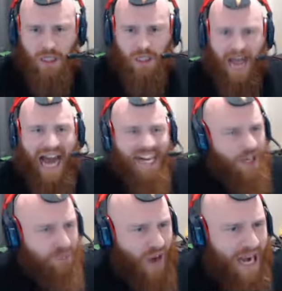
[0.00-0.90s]
Lighting
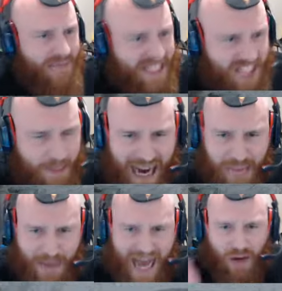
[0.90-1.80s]
on frame, did somebody
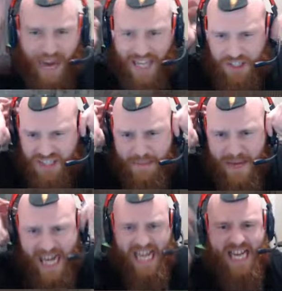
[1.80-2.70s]
ban a retros
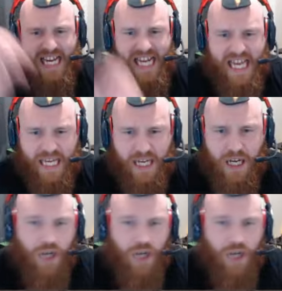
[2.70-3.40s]
immediately?